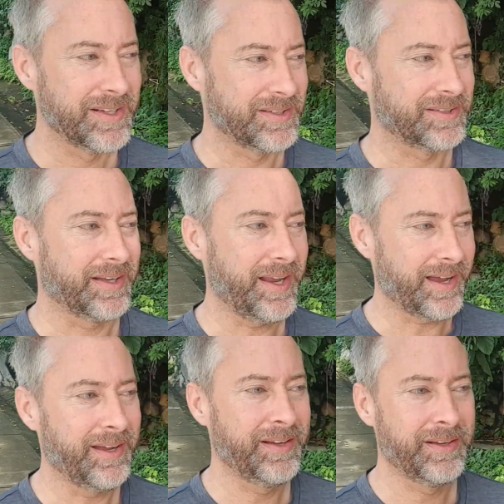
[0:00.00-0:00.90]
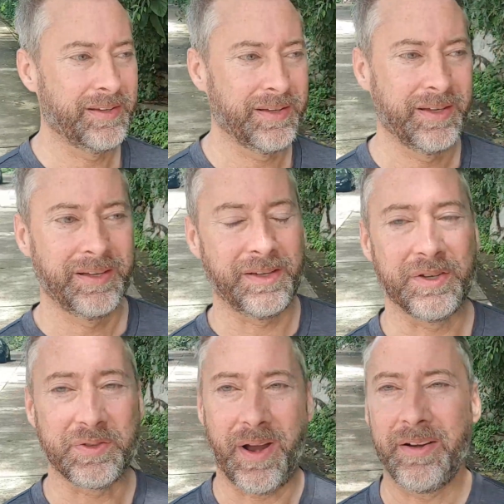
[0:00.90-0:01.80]
She said, "Yeah, you're
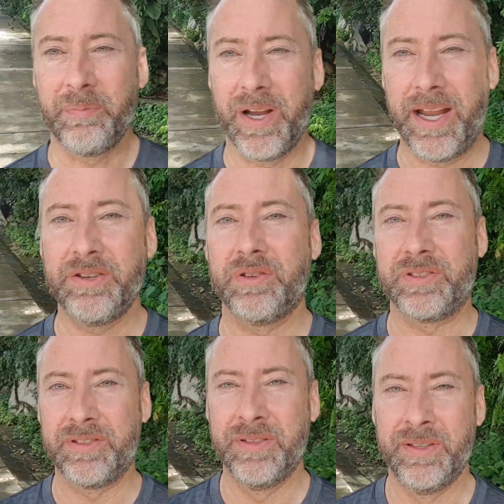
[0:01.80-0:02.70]
surrounded by angels.